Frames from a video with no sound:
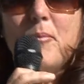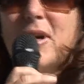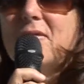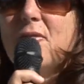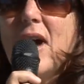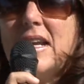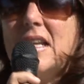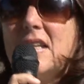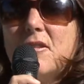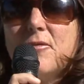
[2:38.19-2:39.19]
but
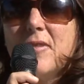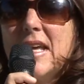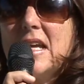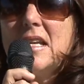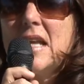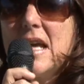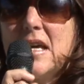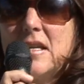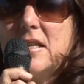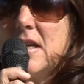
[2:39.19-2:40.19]
fining and feeing
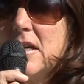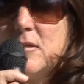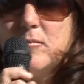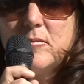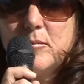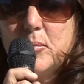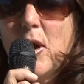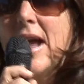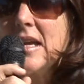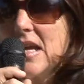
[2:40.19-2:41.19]
and
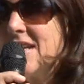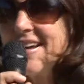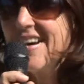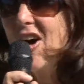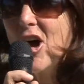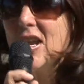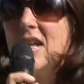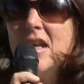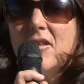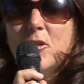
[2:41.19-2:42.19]
preying
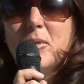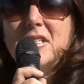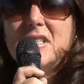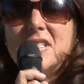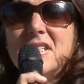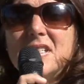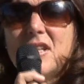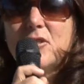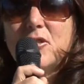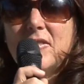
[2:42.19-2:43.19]
on the businesses
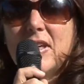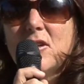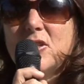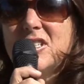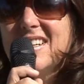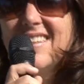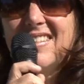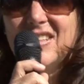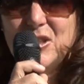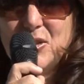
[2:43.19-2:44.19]
that are
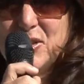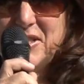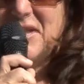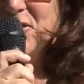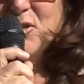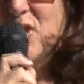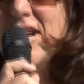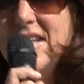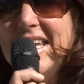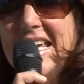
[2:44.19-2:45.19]
still
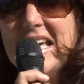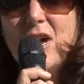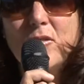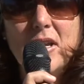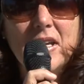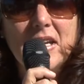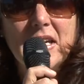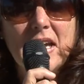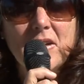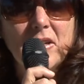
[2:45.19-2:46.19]
trying to eke out
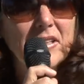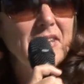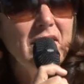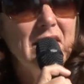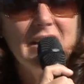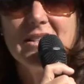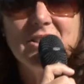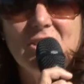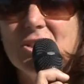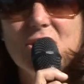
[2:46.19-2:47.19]
a living
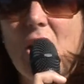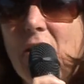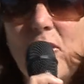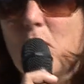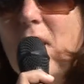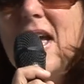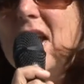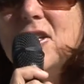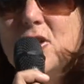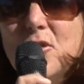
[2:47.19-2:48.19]
is just not the
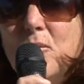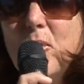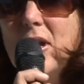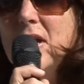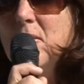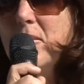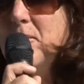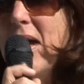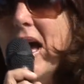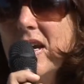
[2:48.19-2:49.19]
way to bring
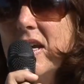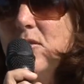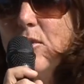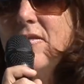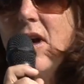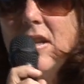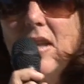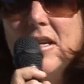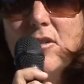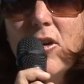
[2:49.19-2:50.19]
back and
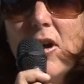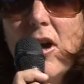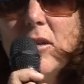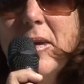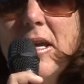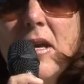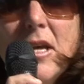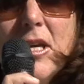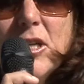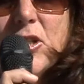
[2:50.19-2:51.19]
revitalize our economy.
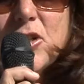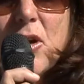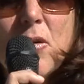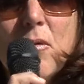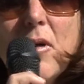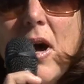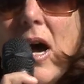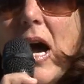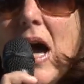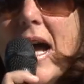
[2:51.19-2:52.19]
So
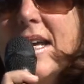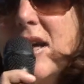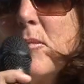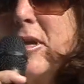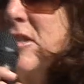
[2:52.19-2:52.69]
I come